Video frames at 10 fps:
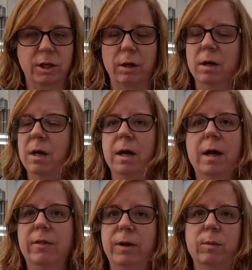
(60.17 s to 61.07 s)
year.
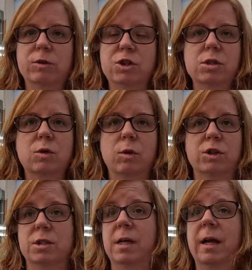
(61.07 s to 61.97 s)
They were just gorgeous.